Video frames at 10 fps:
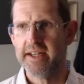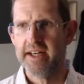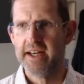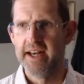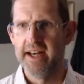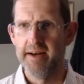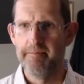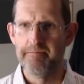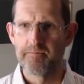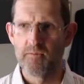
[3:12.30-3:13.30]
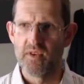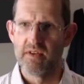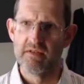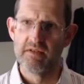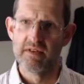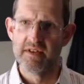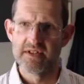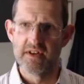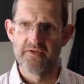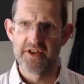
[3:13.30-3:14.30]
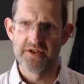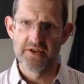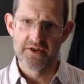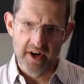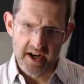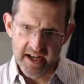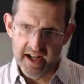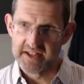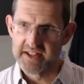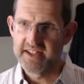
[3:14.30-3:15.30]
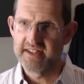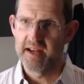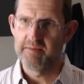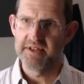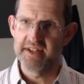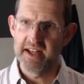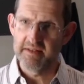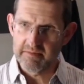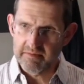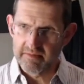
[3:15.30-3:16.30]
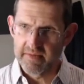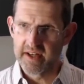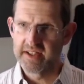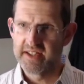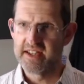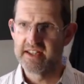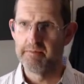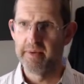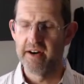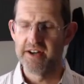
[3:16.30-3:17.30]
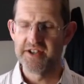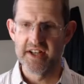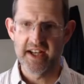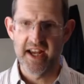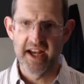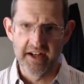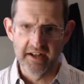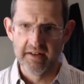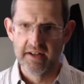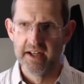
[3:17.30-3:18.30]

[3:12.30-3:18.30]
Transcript: So for the two drawdowns in this sample set, you can see that the bearish indicator,